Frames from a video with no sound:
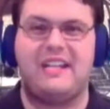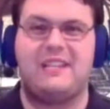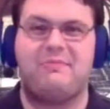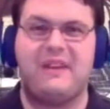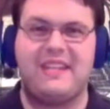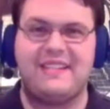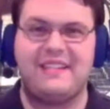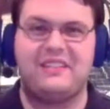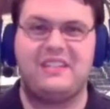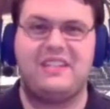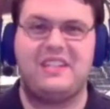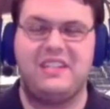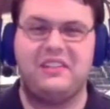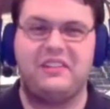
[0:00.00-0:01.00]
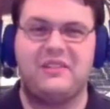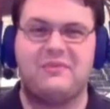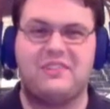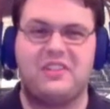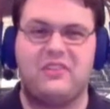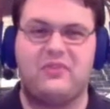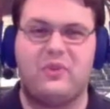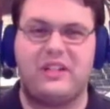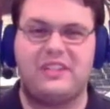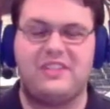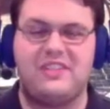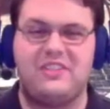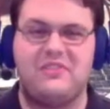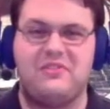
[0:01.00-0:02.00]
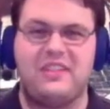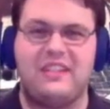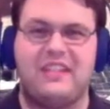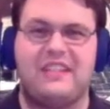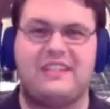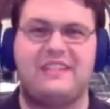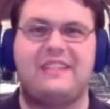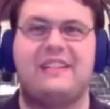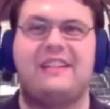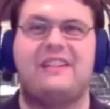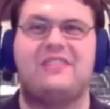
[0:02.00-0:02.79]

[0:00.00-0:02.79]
He's basically killing himself while he's using it.